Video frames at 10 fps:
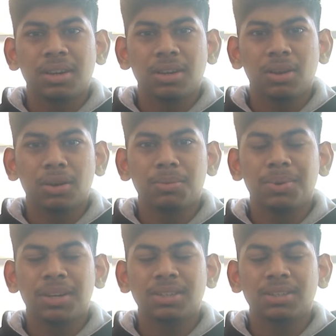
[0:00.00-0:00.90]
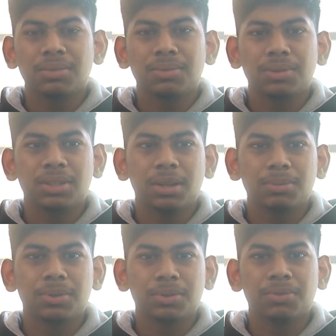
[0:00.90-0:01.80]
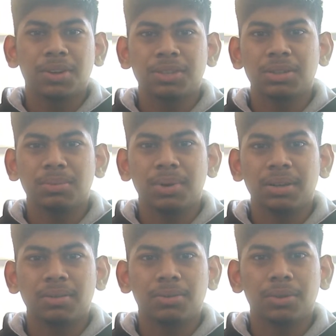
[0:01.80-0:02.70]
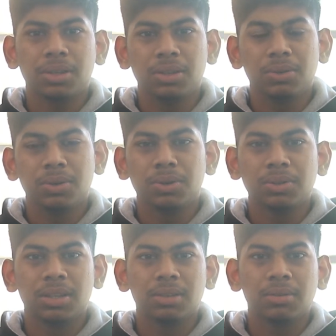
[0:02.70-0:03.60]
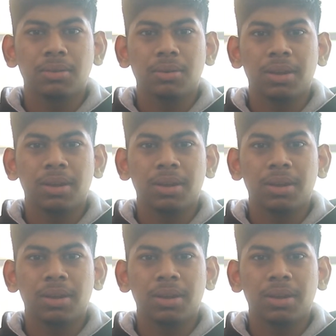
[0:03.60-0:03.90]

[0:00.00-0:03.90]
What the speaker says: longer breaks, which help to refresh your mind for the new course and